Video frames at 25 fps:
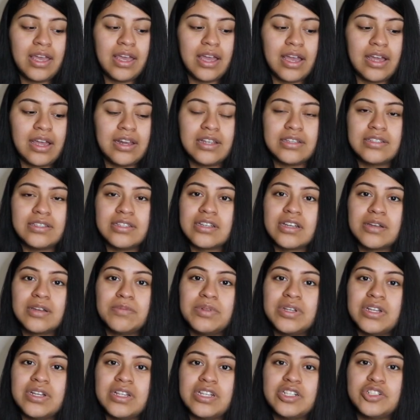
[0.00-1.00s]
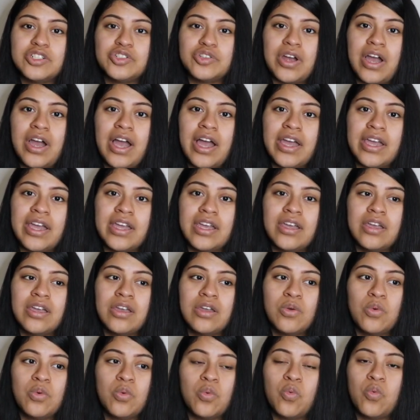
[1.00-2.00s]
it doesn't completely dry
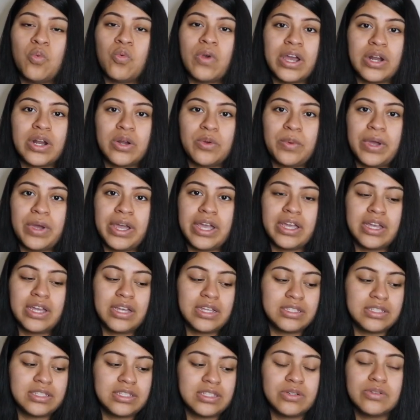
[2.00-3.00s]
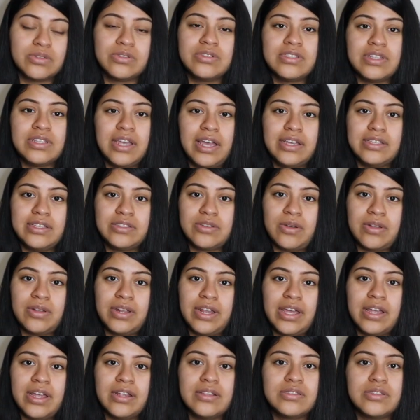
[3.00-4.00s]
right away. It still stays on
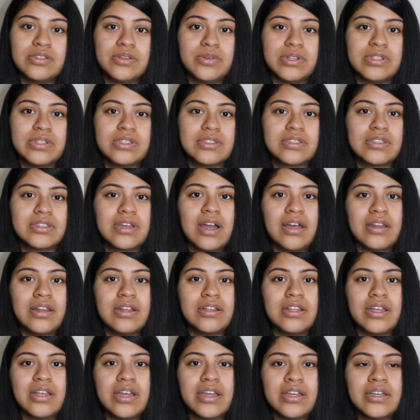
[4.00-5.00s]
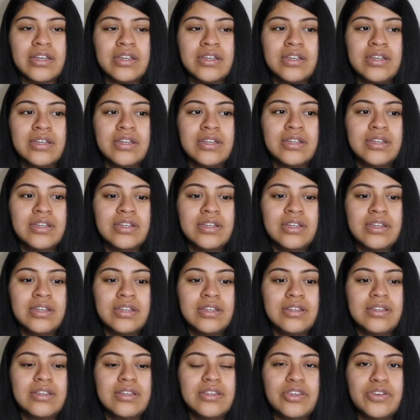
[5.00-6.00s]
it, so it's kind of like
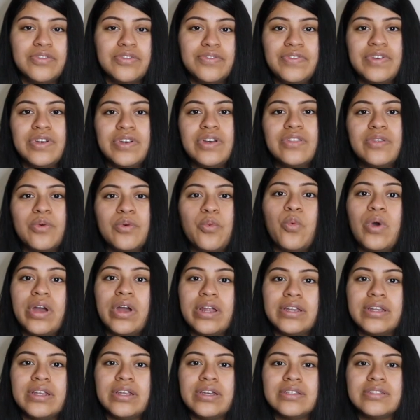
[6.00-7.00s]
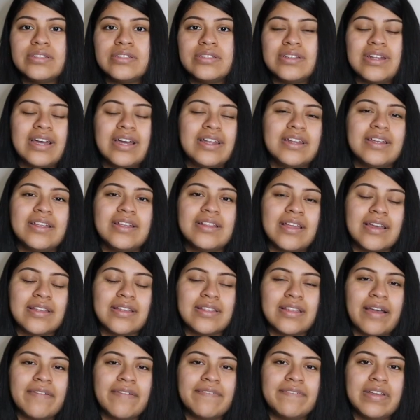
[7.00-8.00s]
you feel the wetness, and I didn't like
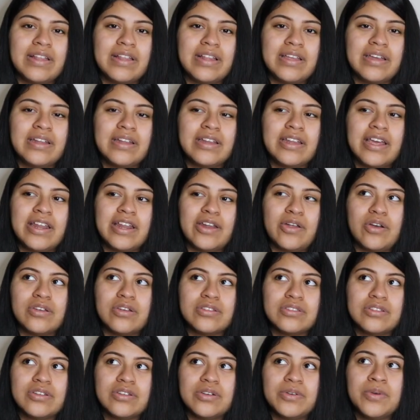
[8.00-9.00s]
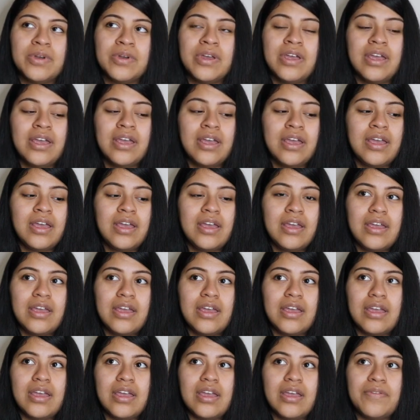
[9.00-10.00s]
that feeling. And also,
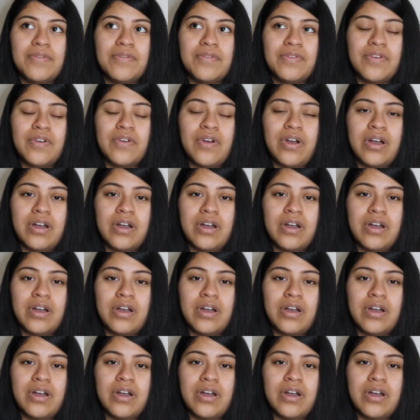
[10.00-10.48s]
if